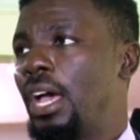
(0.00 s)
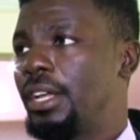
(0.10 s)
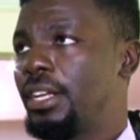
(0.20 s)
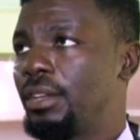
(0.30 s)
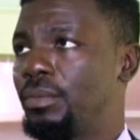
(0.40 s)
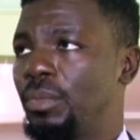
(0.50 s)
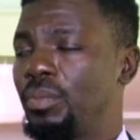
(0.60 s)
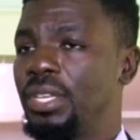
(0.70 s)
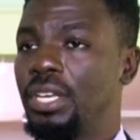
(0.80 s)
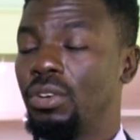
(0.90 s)
And
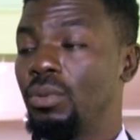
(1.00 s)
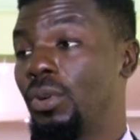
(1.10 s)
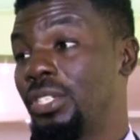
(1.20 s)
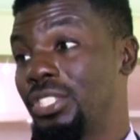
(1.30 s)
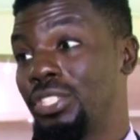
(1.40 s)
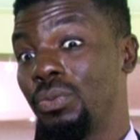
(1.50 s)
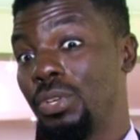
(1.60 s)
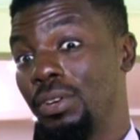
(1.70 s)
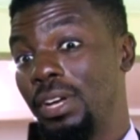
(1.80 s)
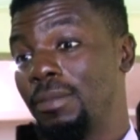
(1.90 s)
then, being a young politician,
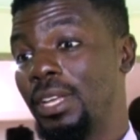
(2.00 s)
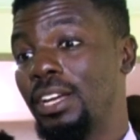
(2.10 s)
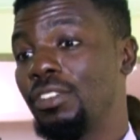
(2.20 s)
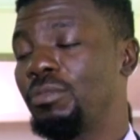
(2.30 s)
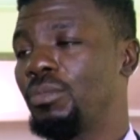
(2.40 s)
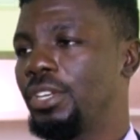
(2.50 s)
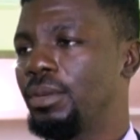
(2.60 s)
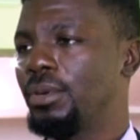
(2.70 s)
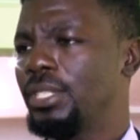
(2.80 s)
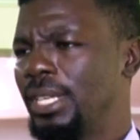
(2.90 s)
we don't have that kind of
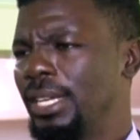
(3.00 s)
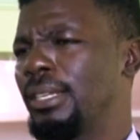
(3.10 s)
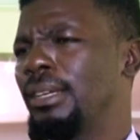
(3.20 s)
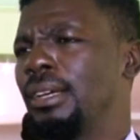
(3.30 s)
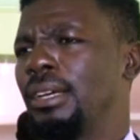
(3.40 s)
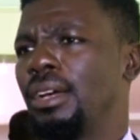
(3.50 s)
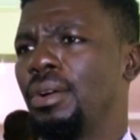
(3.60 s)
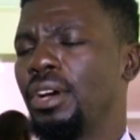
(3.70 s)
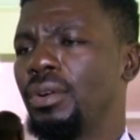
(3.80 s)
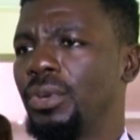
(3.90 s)
money. But then,
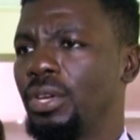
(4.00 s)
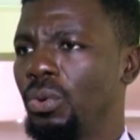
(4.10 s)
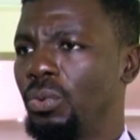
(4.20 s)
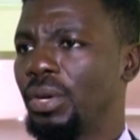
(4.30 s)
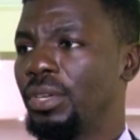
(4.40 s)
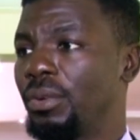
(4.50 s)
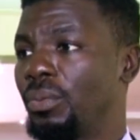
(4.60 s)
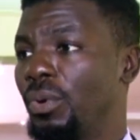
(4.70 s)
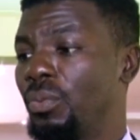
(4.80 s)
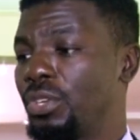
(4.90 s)
uh, we go and
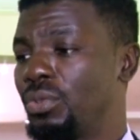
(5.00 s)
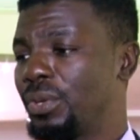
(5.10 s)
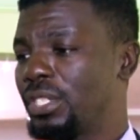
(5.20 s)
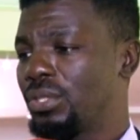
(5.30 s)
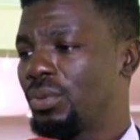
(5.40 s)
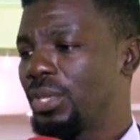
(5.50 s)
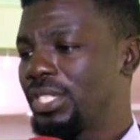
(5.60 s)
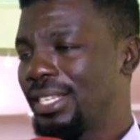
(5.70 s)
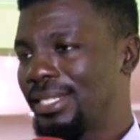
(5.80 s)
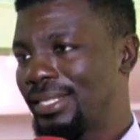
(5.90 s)
then what we do is to, we
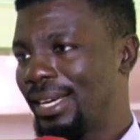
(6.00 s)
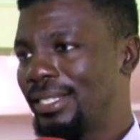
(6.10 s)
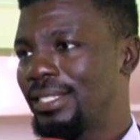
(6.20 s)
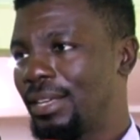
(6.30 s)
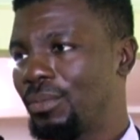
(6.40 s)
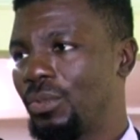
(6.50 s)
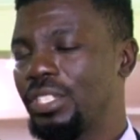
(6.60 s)
sensitize them.